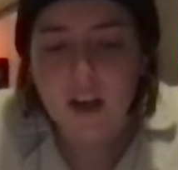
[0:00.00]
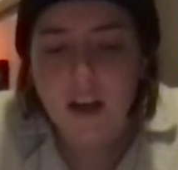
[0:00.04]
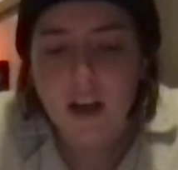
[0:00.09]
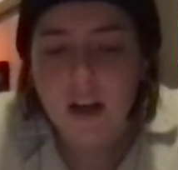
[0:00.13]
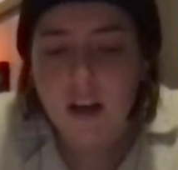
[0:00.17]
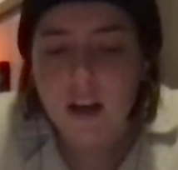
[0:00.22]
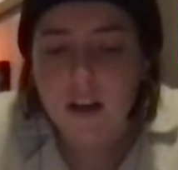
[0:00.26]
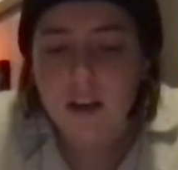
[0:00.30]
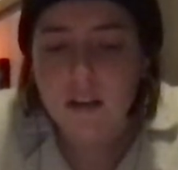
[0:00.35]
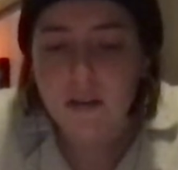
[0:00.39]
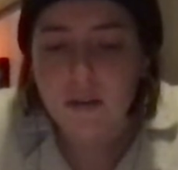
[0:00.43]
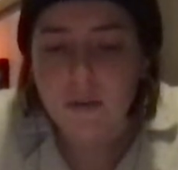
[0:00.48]

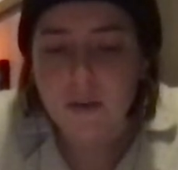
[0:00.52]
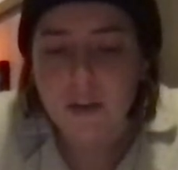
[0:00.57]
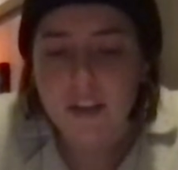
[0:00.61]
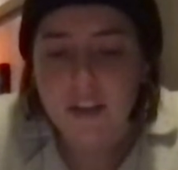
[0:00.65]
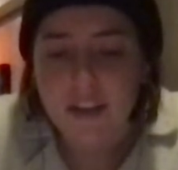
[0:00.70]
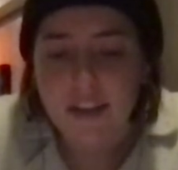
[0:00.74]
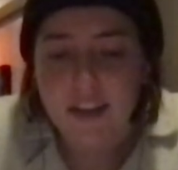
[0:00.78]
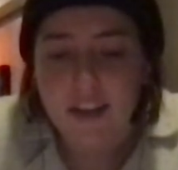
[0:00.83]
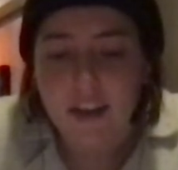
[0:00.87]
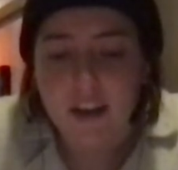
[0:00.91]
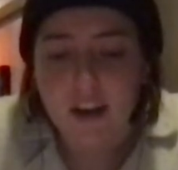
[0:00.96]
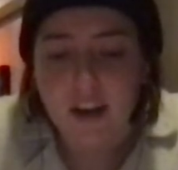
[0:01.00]
Other words
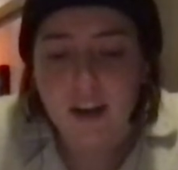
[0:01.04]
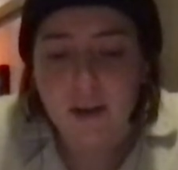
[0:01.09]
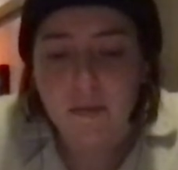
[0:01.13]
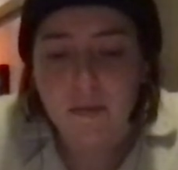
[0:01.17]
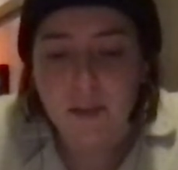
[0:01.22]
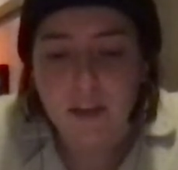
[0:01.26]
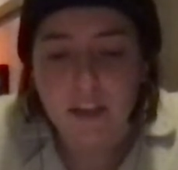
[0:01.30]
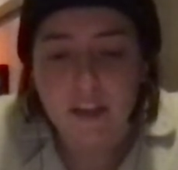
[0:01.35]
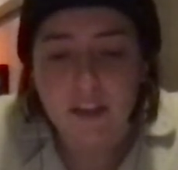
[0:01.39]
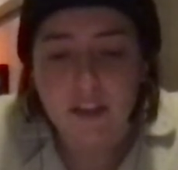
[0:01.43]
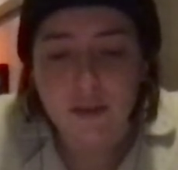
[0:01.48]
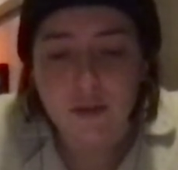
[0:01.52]
that got me
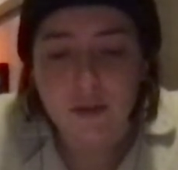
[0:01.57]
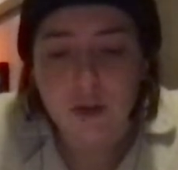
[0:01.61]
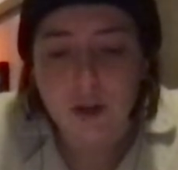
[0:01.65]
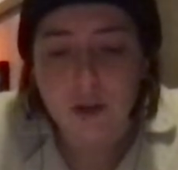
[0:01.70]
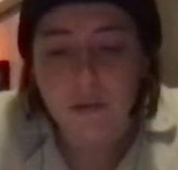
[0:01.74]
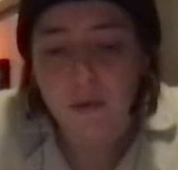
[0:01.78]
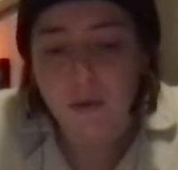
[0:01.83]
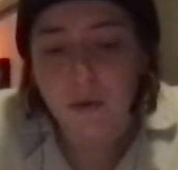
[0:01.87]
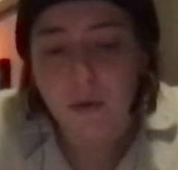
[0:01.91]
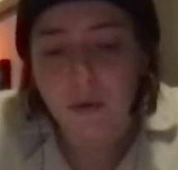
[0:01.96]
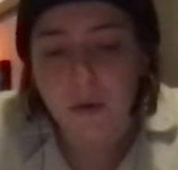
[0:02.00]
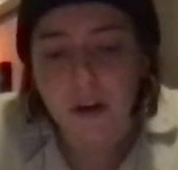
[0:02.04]
into
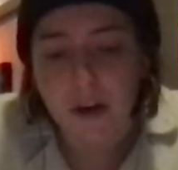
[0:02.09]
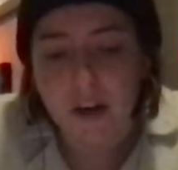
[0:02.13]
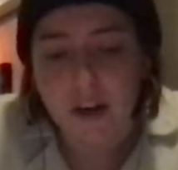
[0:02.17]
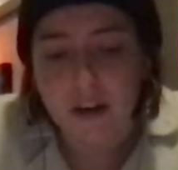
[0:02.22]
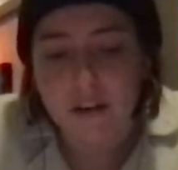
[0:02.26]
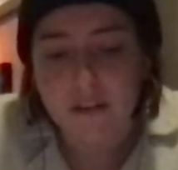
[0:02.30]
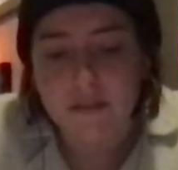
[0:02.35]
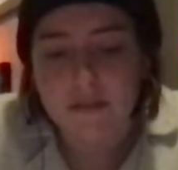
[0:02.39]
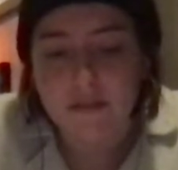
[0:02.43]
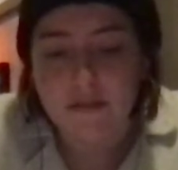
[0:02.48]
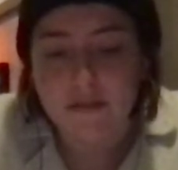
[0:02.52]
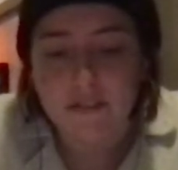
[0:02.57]
trouble were
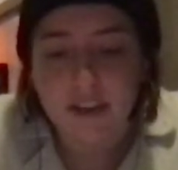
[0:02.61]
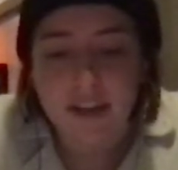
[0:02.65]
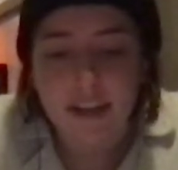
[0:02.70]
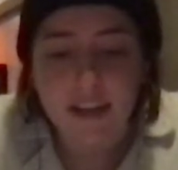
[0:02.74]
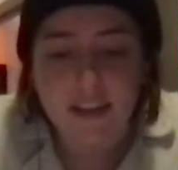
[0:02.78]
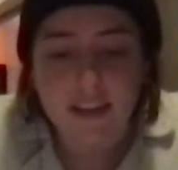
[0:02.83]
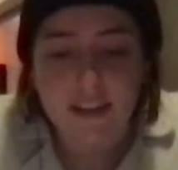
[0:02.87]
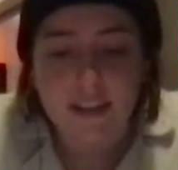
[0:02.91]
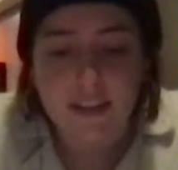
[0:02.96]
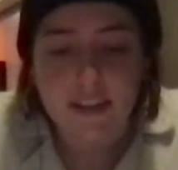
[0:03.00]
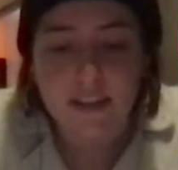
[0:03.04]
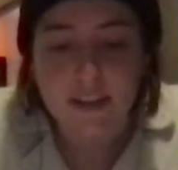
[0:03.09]

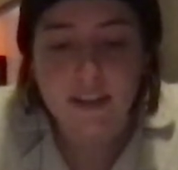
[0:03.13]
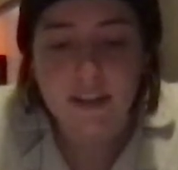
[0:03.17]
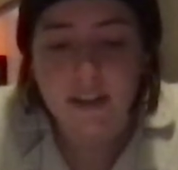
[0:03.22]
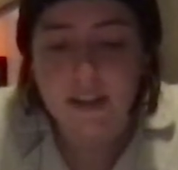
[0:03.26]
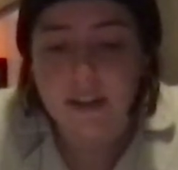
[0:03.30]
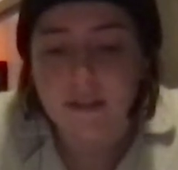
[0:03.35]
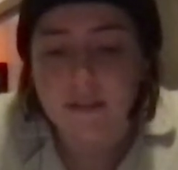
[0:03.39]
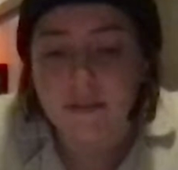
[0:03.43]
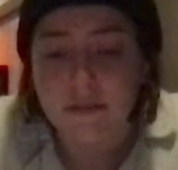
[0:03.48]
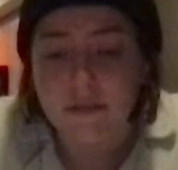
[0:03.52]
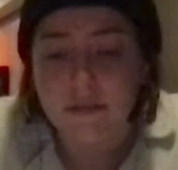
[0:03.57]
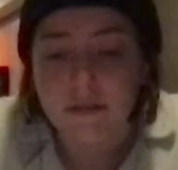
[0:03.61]
fight and
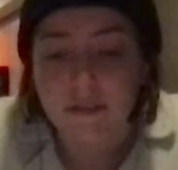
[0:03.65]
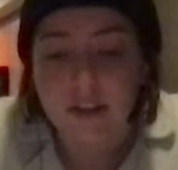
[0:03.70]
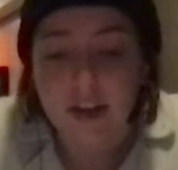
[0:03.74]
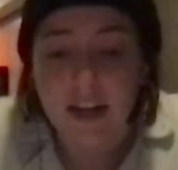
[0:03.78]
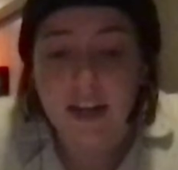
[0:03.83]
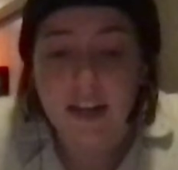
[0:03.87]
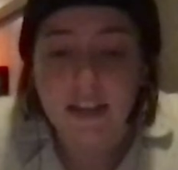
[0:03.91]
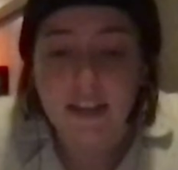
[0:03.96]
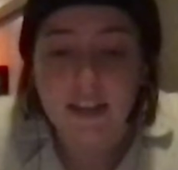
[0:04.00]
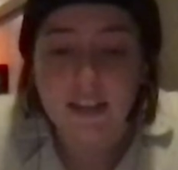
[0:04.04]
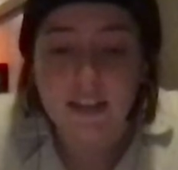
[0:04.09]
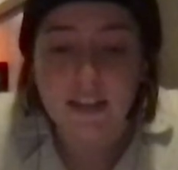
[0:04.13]

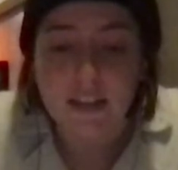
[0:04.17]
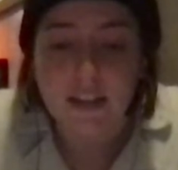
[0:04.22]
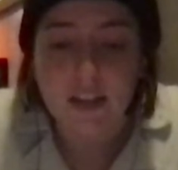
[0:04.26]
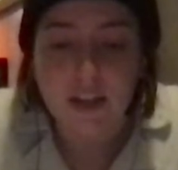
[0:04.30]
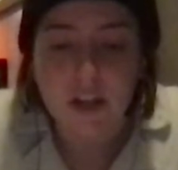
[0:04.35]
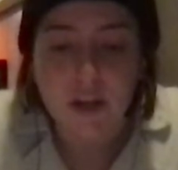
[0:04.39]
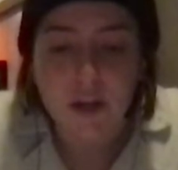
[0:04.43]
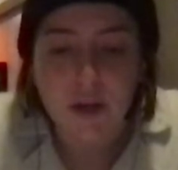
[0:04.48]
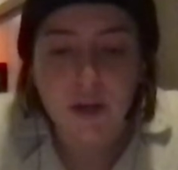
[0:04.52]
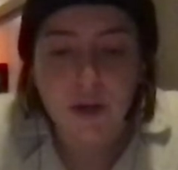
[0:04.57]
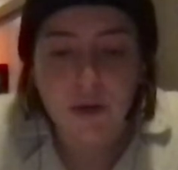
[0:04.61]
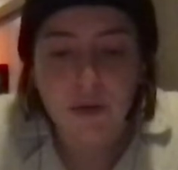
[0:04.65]
fright,
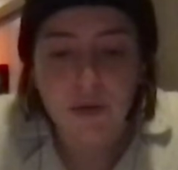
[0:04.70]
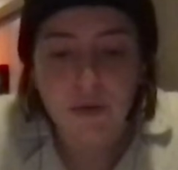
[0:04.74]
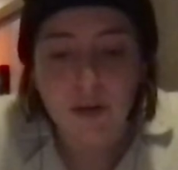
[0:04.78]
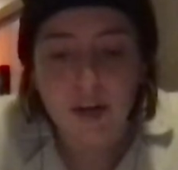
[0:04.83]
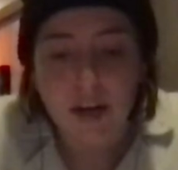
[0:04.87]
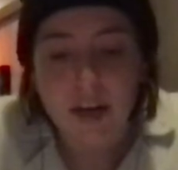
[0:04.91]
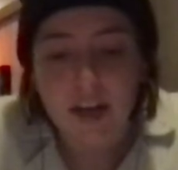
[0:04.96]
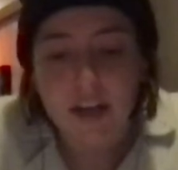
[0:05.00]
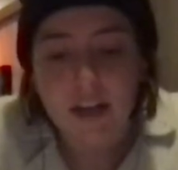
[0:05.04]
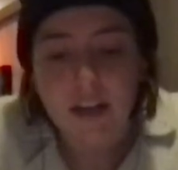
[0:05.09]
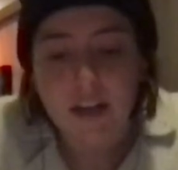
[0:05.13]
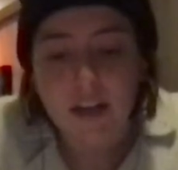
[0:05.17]

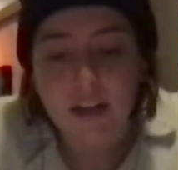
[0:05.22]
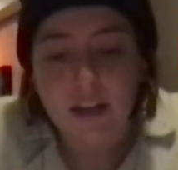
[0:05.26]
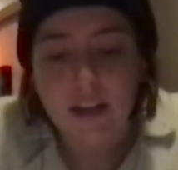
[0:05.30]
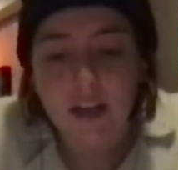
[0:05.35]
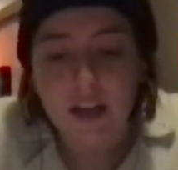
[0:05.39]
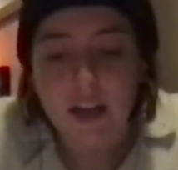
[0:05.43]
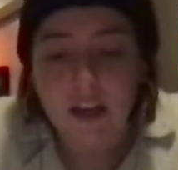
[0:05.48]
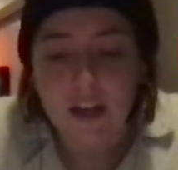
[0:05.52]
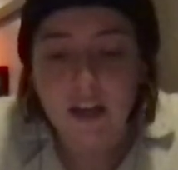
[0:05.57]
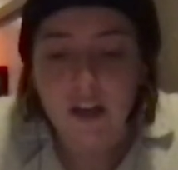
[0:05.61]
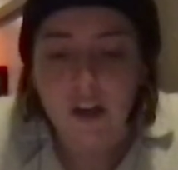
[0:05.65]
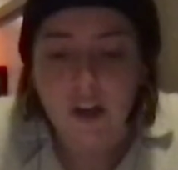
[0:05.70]
wren
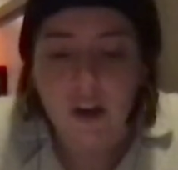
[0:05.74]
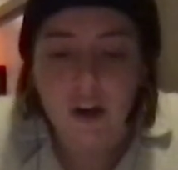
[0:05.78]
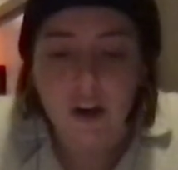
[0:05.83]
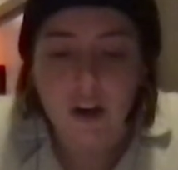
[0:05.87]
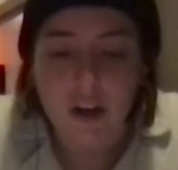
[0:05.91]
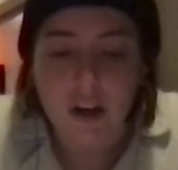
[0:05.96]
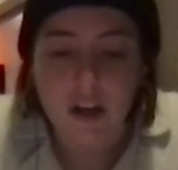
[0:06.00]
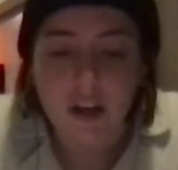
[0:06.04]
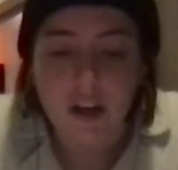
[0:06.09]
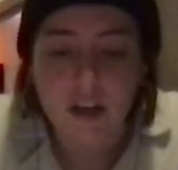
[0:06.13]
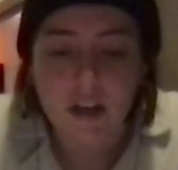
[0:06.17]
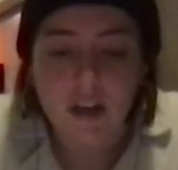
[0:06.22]
and yarn.